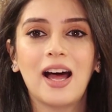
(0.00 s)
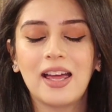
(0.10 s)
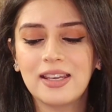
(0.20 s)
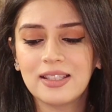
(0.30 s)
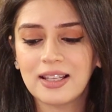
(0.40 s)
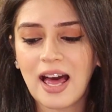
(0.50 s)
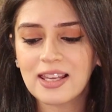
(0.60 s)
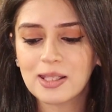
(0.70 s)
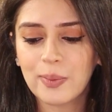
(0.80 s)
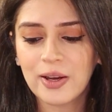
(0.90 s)
and
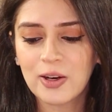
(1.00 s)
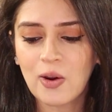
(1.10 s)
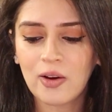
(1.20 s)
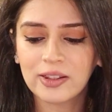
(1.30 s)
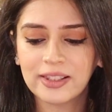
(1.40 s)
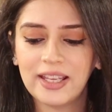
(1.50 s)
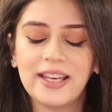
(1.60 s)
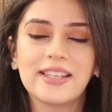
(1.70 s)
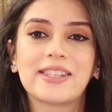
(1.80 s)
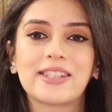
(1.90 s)
last but not
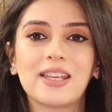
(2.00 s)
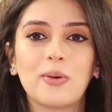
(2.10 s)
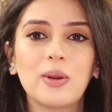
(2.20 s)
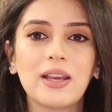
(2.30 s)
least